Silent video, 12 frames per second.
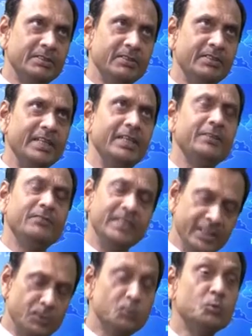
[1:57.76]
really we
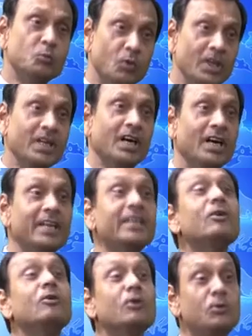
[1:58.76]
need to work hard in
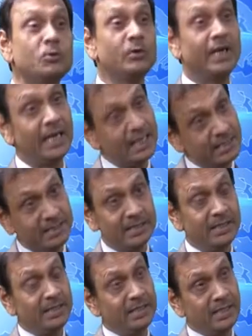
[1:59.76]
order to
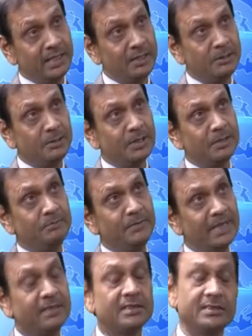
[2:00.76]

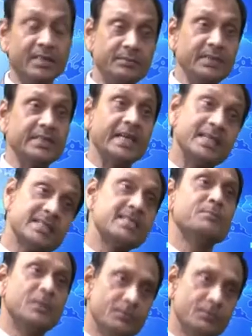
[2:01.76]
make the service accessible